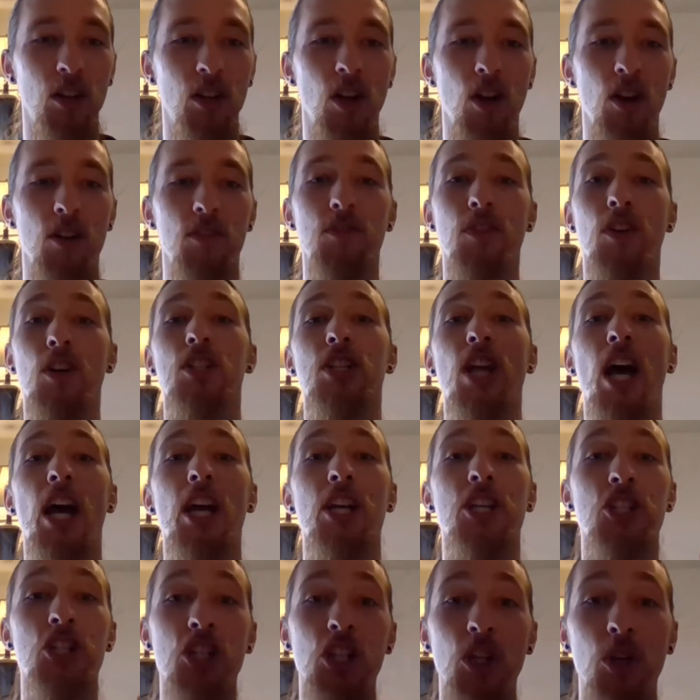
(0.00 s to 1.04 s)
First, I
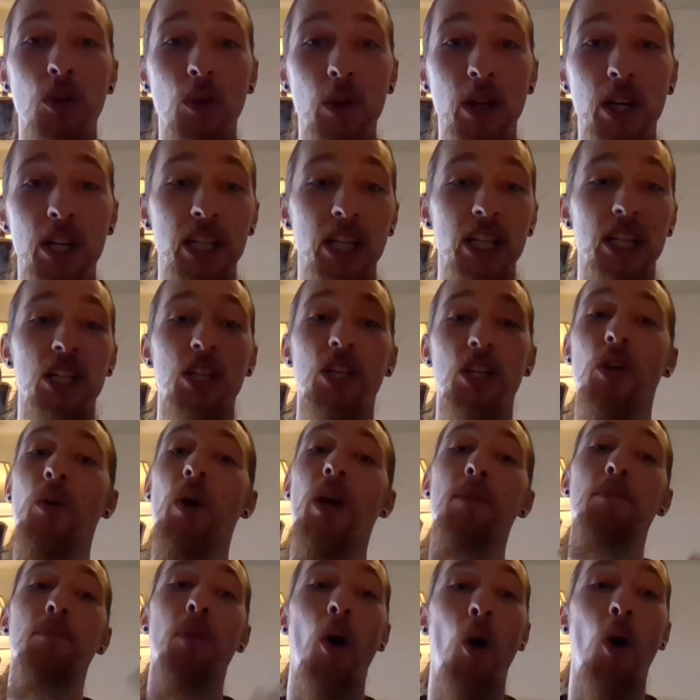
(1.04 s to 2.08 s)
chew it into
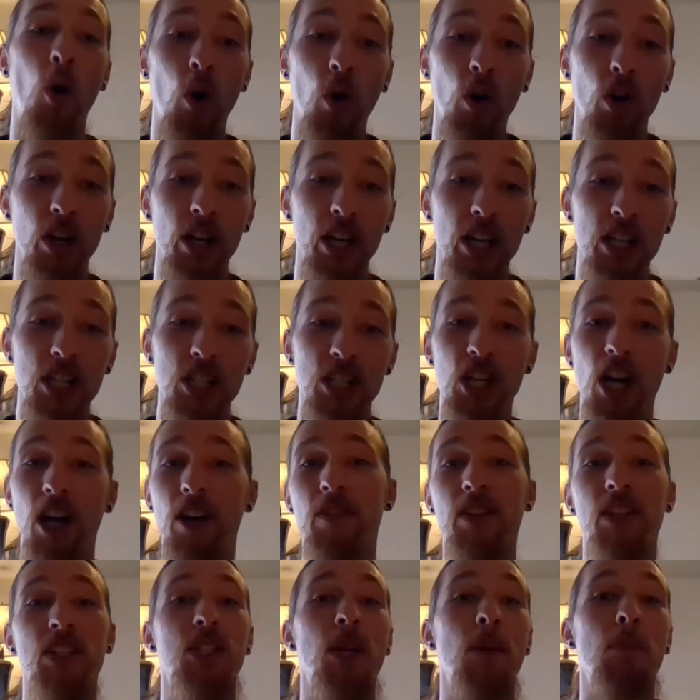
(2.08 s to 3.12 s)
a porridge
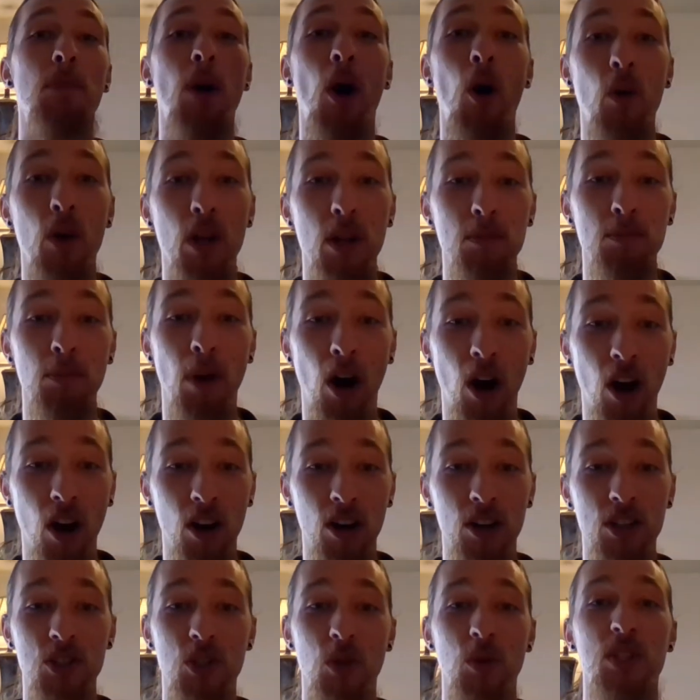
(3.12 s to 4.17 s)
of its component
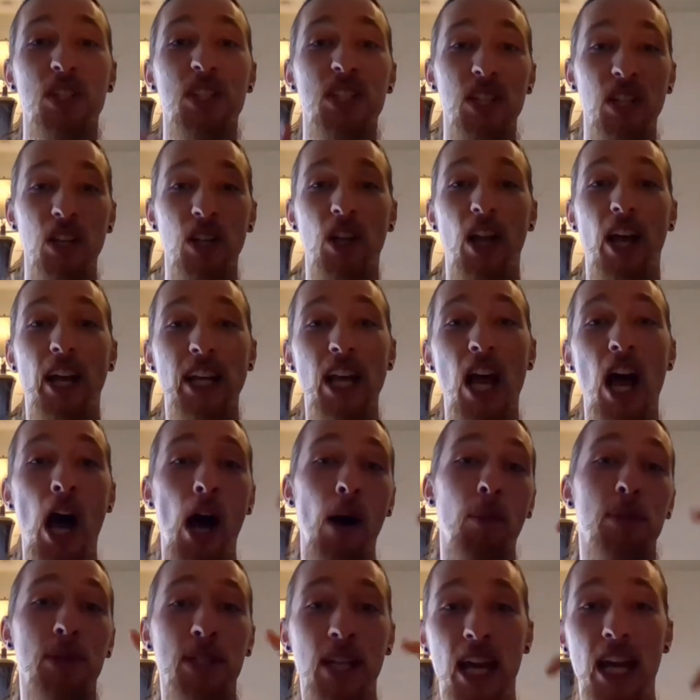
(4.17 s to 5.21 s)
parts, so it's still like
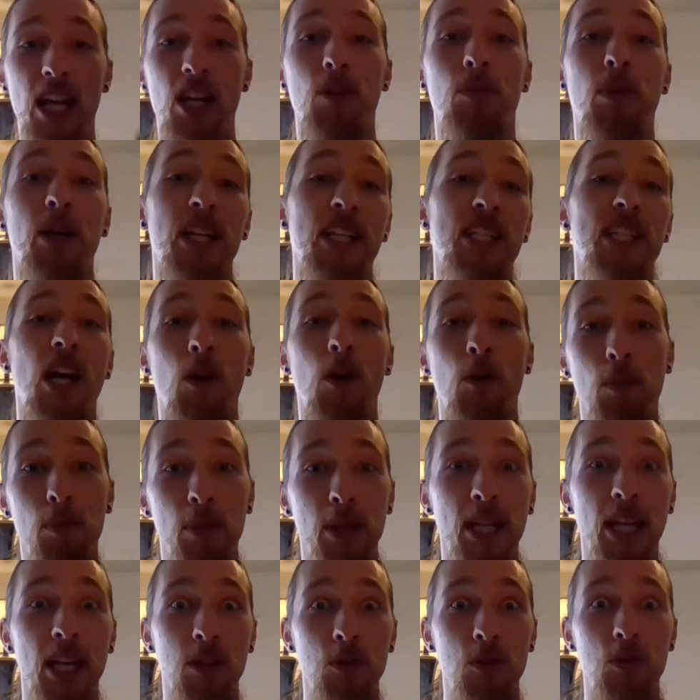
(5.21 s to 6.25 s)
a potato, but it's now
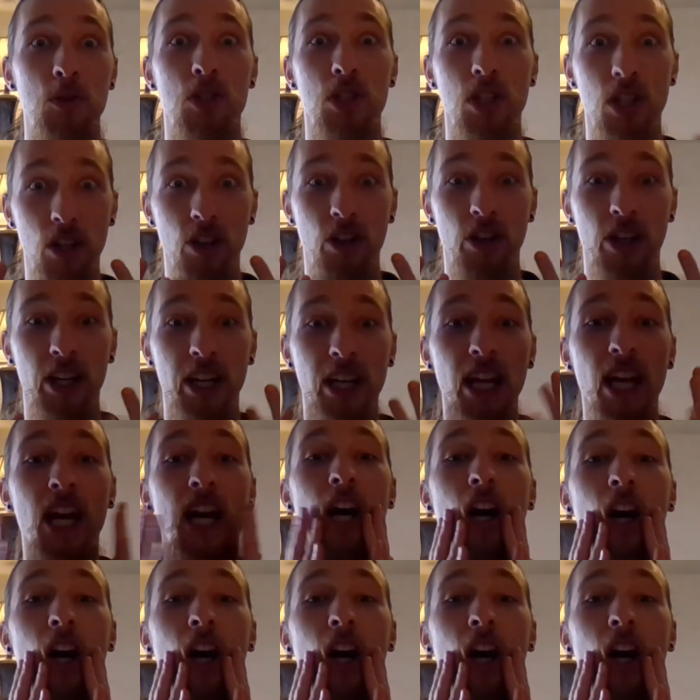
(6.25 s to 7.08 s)
potato slurry.